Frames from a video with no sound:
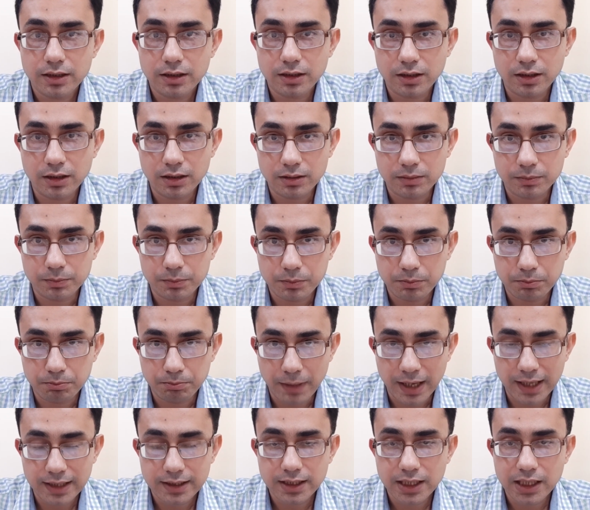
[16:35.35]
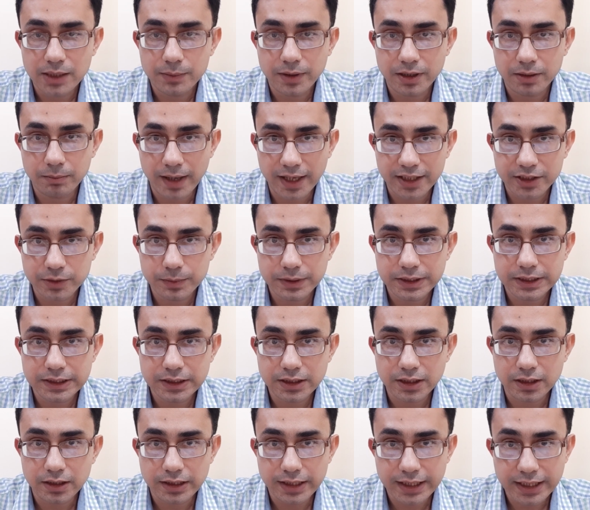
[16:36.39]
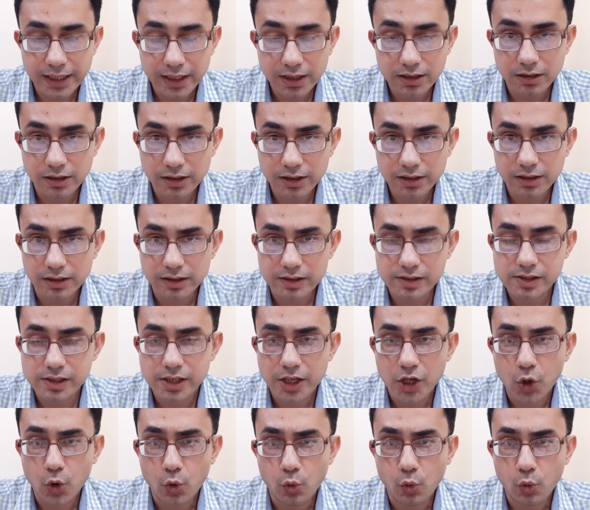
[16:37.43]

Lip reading: MATLAB and Mathematica in Linux